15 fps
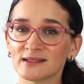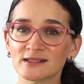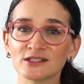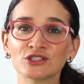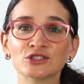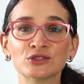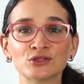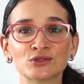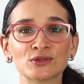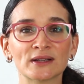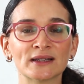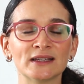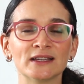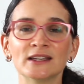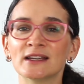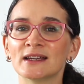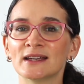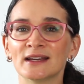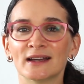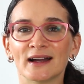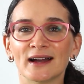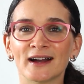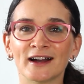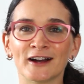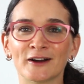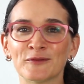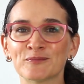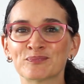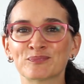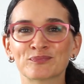this is usually,
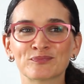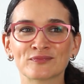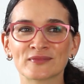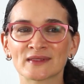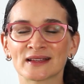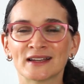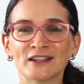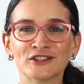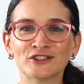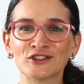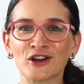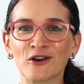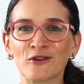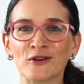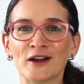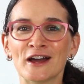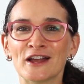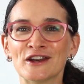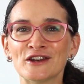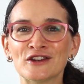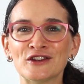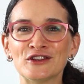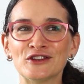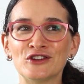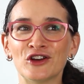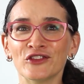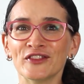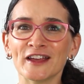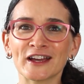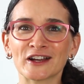you know,
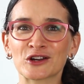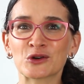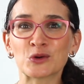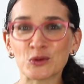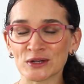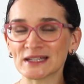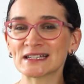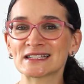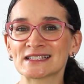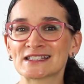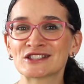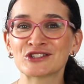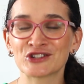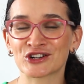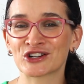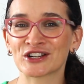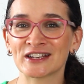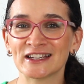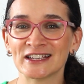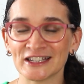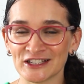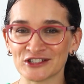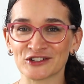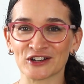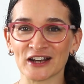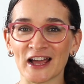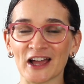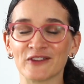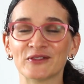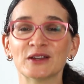not the quickest journey in your
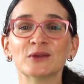life.